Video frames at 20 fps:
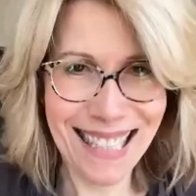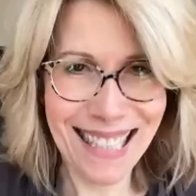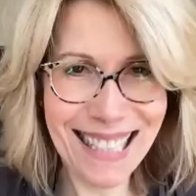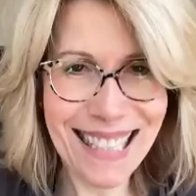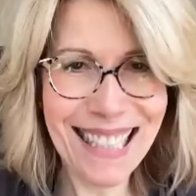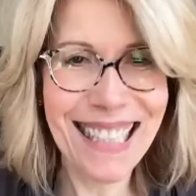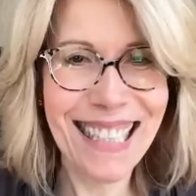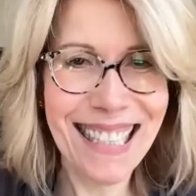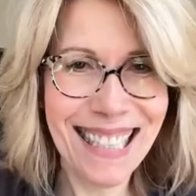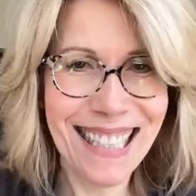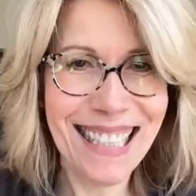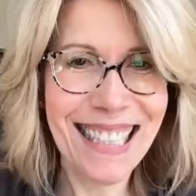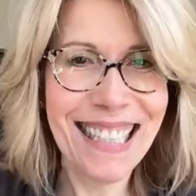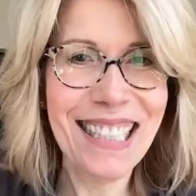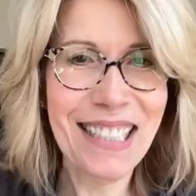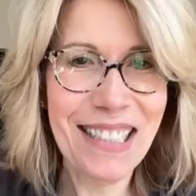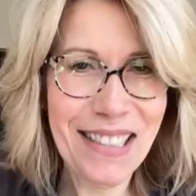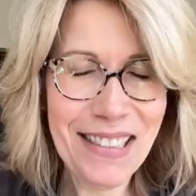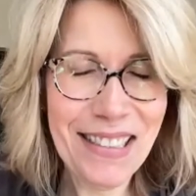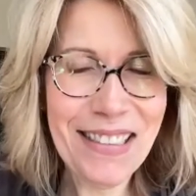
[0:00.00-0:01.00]
from
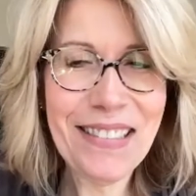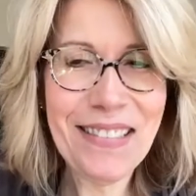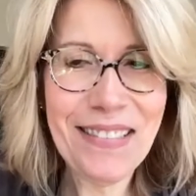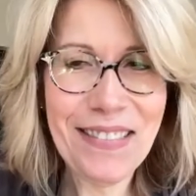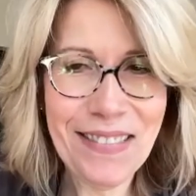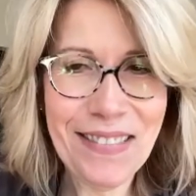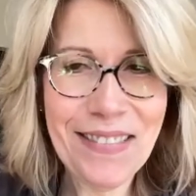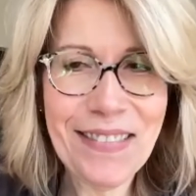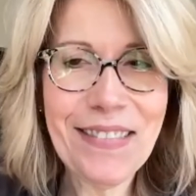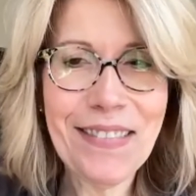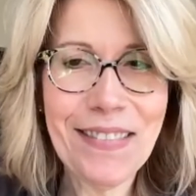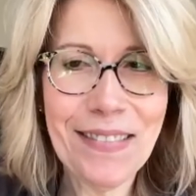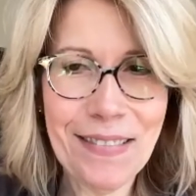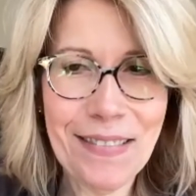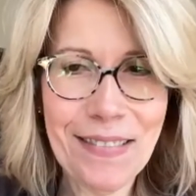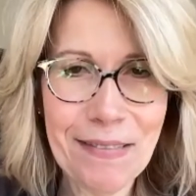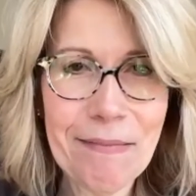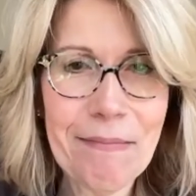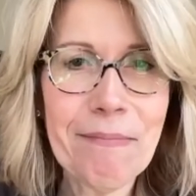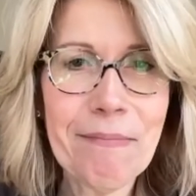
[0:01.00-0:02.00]
an
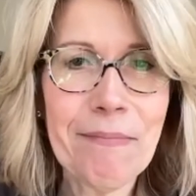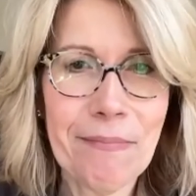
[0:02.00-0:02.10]
organic and a